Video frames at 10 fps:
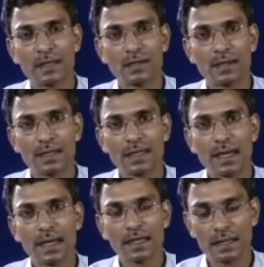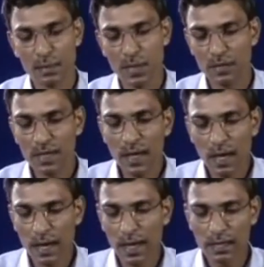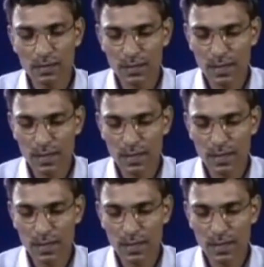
So, this is the relationship between, and as I was